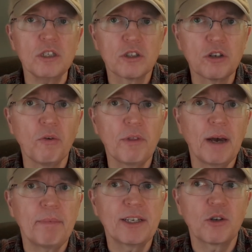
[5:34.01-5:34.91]
So
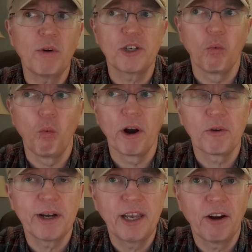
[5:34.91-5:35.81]
that begs the question, where
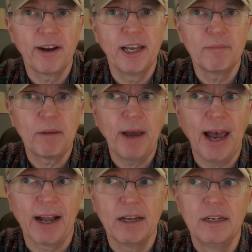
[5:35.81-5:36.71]
do I carry it in my
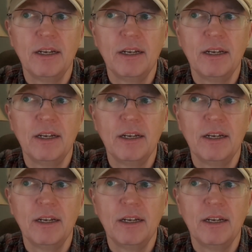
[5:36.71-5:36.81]
pack?